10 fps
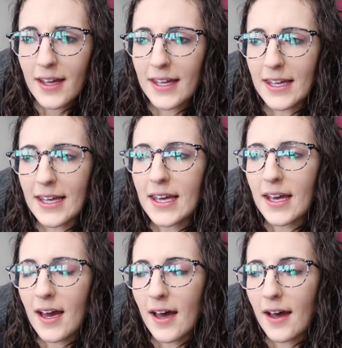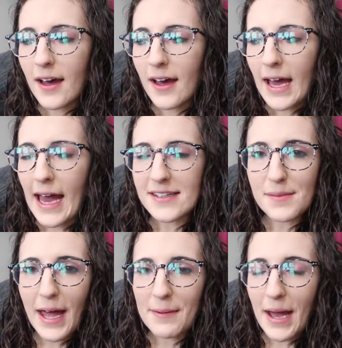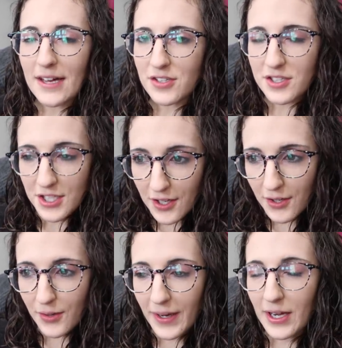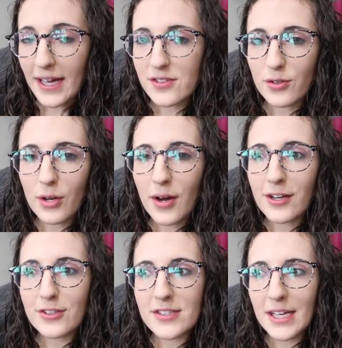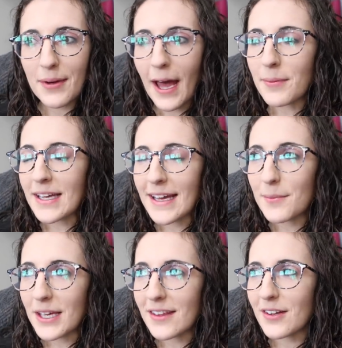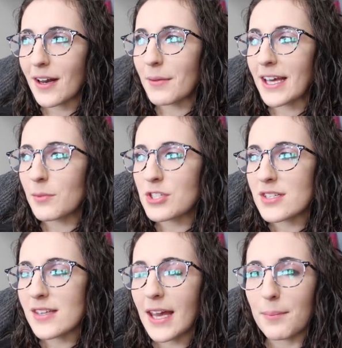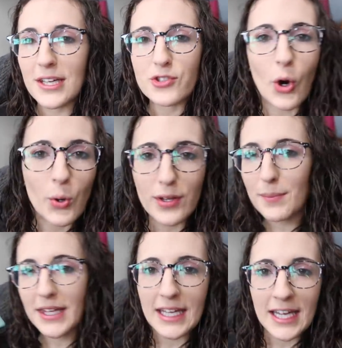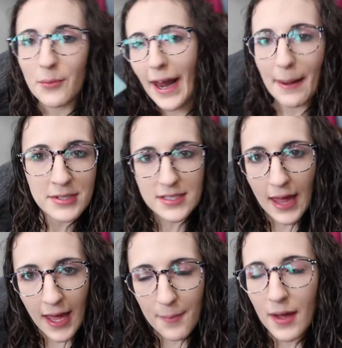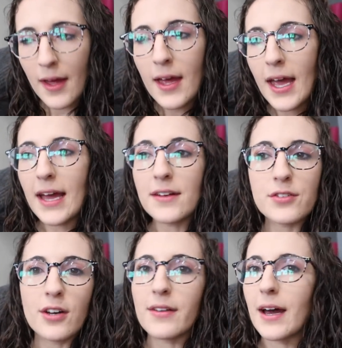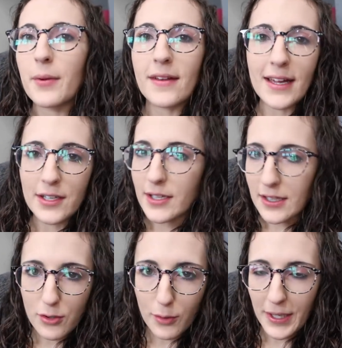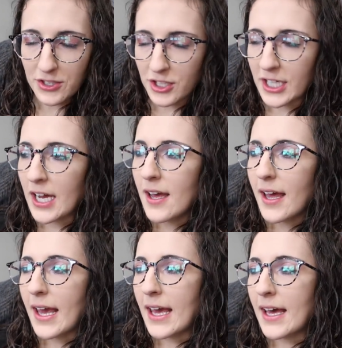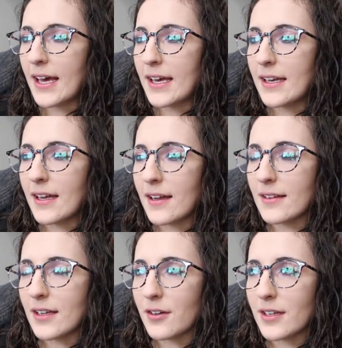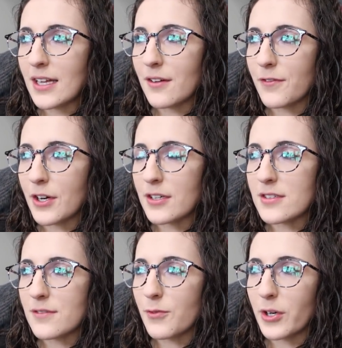he has a bad past too, and I still don't understand what happened to him either. And I'm like, can we just like be told in the beginning what happened to them, and so that we like get the whole picture? And literally the first